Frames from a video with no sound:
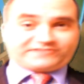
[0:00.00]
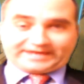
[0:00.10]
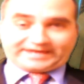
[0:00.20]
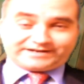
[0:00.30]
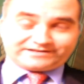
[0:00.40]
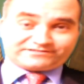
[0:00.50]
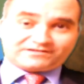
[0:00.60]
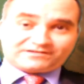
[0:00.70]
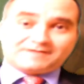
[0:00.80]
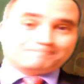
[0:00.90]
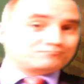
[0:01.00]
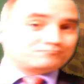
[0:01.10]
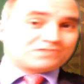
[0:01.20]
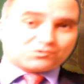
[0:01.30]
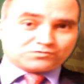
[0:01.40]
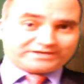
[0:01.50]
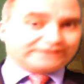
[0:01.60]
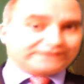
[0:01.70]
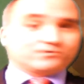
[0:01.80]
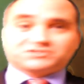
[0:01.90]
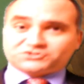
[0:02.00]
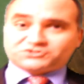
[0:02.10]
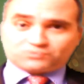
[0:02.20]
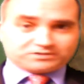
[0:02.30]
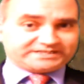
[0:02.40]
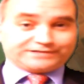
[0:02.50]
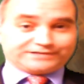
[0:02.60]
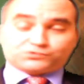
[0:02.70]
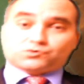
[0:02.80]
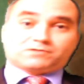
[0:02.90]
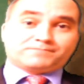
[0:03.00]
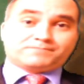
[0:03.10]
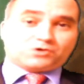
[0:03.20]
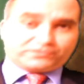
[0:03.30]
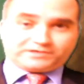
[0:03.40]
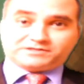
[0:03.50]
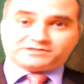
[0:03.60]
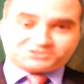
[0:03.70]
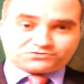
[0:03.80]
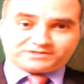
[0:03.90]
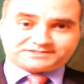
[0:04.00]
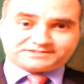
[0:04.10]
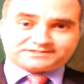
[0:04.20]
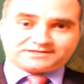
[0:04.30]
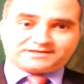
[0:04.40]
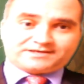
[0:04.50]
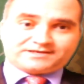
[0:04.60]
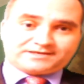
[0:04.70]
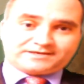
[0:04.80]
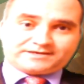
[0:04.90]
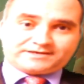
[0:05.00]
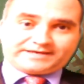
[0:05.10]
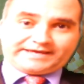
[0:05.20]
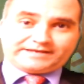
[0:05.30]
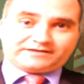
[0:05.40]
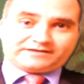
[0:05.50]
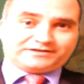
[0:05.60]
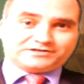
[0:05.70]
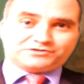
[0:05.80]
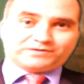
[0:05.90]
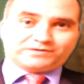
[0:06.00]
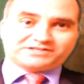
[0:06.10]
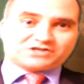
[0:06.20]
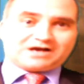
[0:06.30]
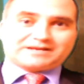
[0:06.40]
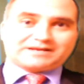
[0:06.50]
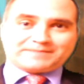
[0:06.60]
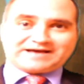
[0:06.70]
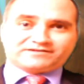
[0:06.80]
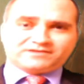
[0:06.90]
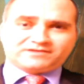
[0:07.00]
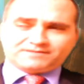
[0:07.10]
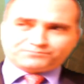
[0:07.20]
these candidates, Gingrich or Santorum are the only choice. And you want to talk about